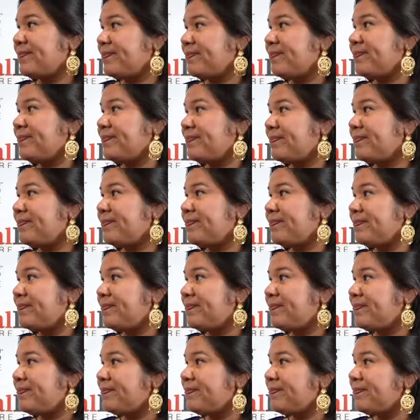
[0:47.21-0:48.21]

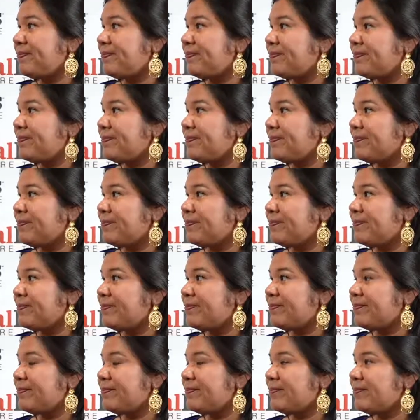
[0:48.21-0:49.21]

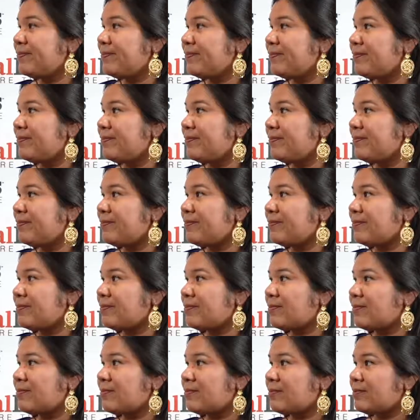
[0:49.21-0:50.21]

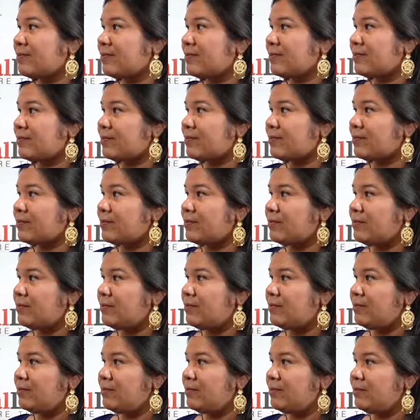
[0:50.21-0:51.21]

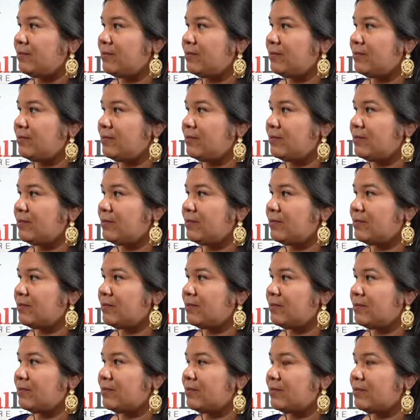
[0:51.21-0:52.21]

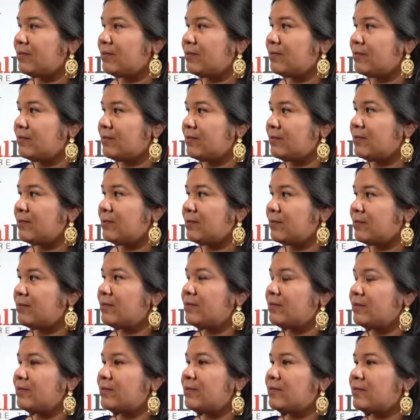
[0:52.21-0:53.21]
[no speech]